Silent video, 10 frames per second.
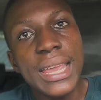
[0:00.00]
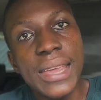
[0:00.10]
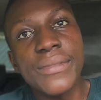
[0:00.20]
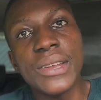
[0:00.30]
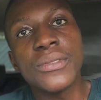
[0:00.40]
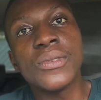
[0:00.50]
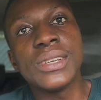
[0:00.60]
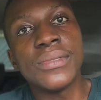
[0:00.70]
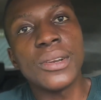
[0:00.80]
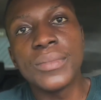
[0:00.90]
Even if you
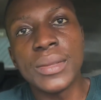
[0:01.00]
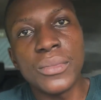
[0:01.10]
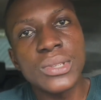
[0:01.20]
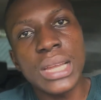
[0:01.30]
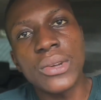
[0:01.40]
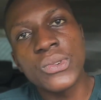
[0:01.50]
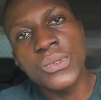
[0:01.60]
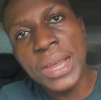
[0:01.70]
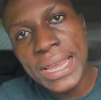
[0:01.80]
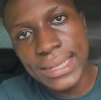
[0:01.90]
develop the most
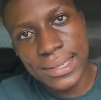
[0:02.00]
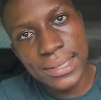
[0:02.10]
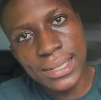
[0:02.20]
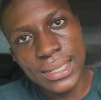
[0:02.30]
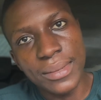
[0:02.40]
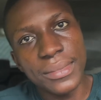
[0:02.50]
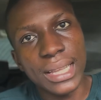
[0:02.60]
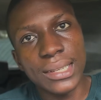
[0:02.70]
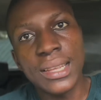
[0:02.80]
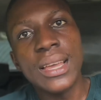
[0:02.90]
outrageous system
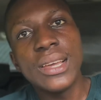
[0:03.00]
that